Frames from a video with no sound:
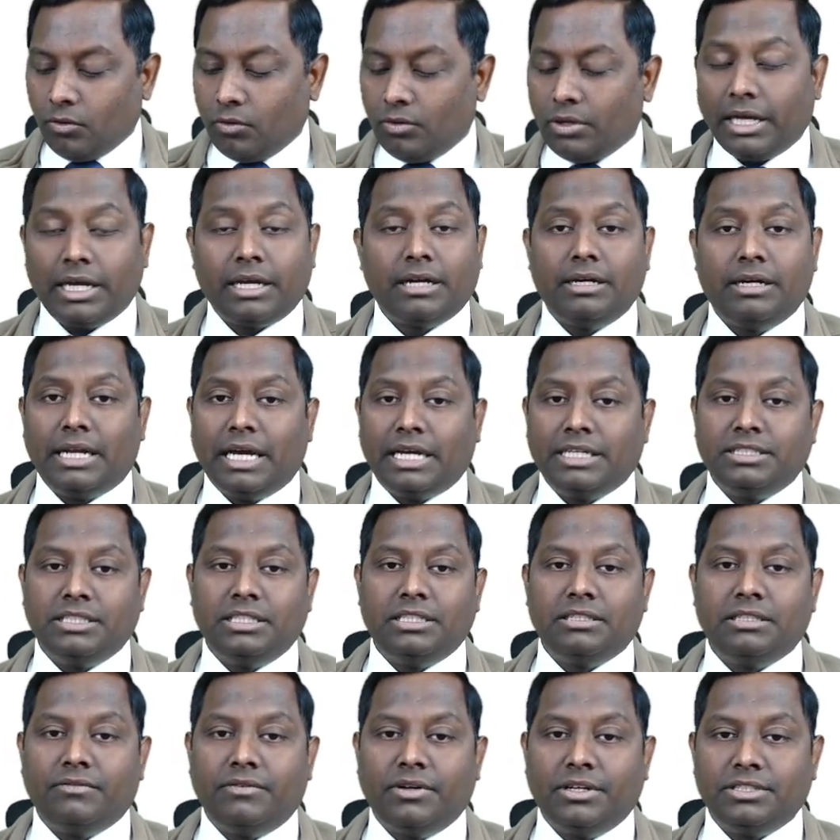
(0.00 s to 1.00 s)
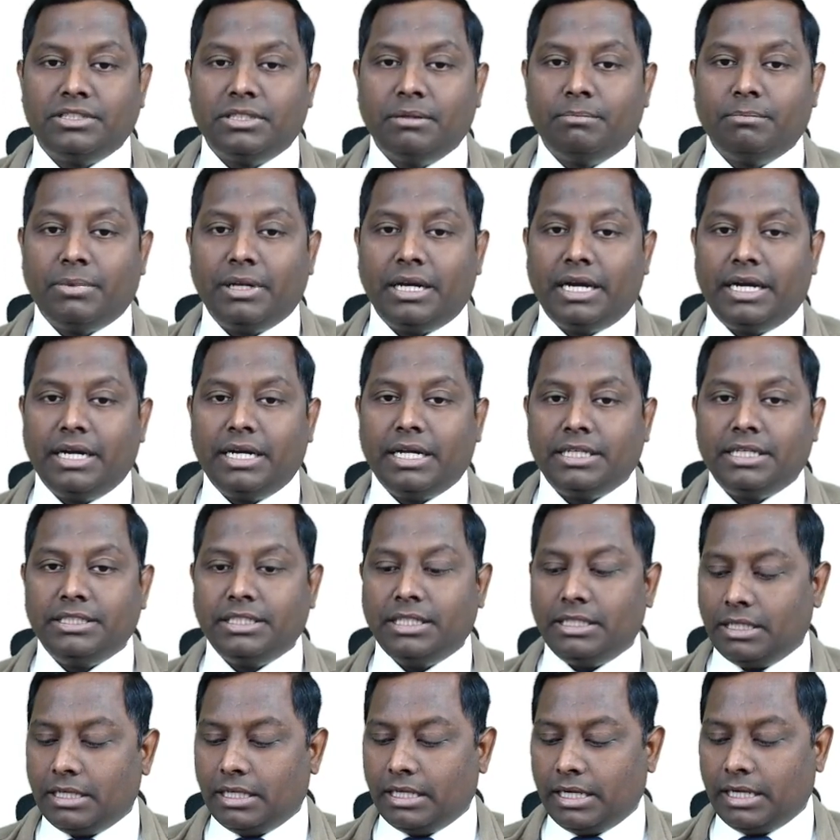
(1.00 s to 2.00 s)
like diazine is a very simple
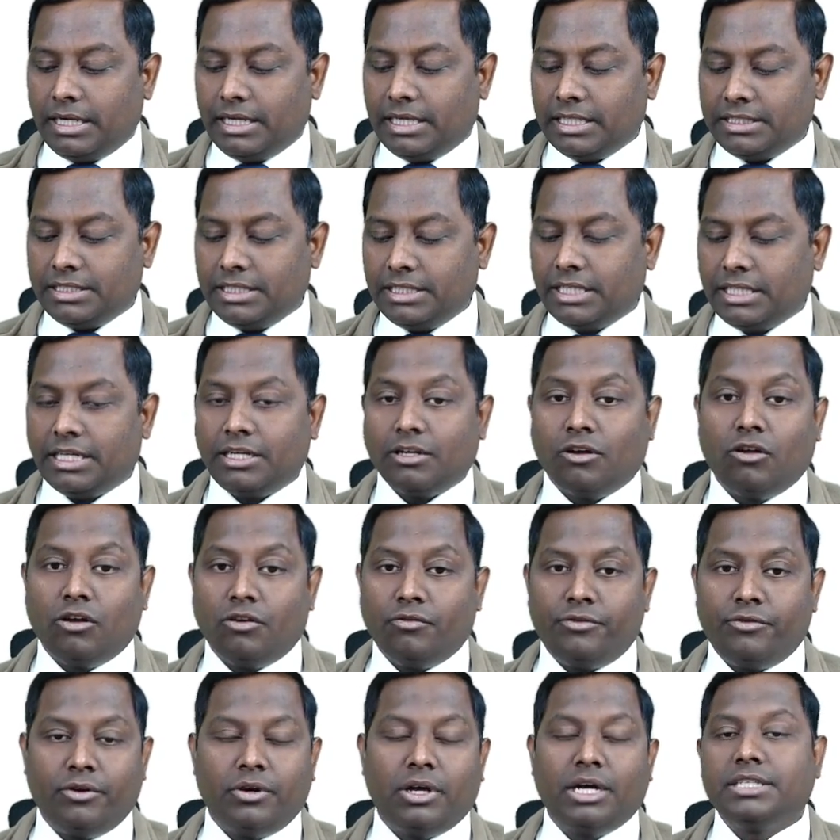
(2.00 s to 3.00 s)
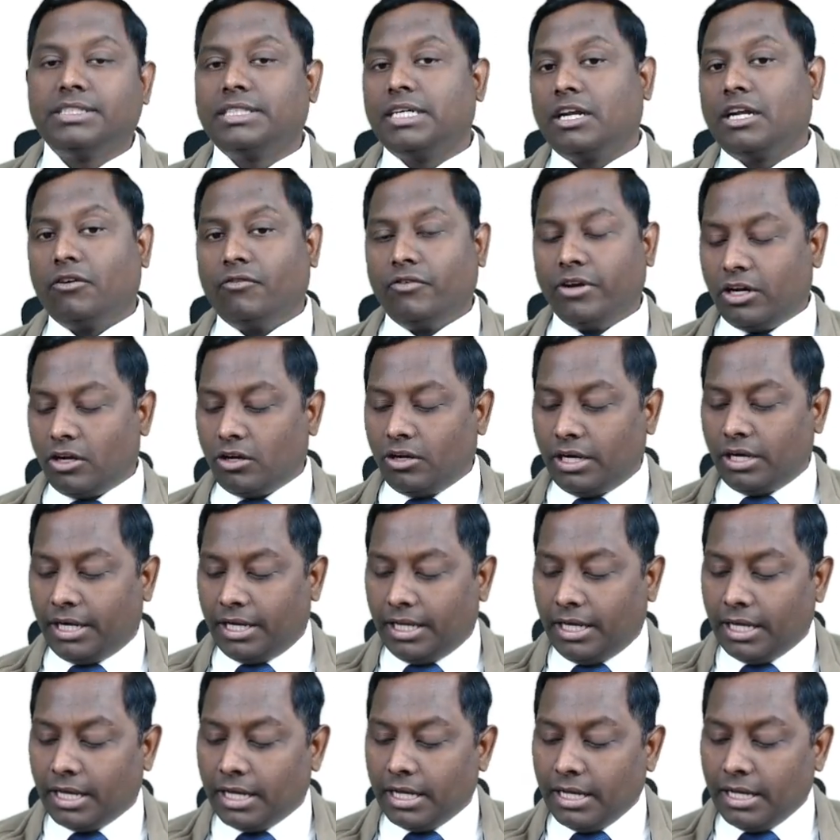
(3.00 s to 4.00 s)
antacid that all of you guys are aware
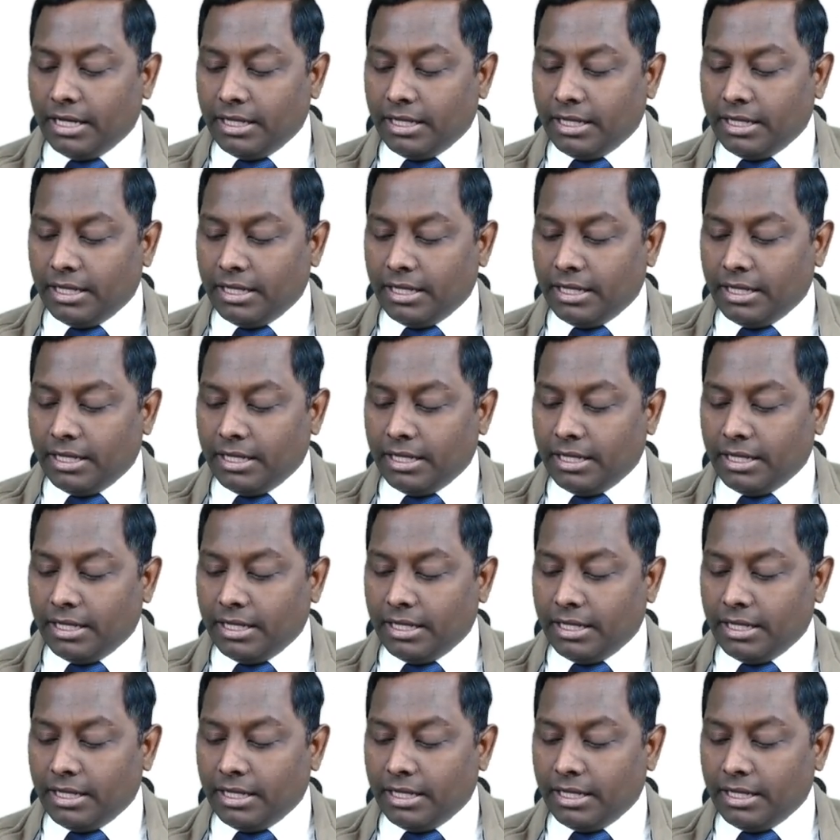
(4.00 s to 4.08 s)
already,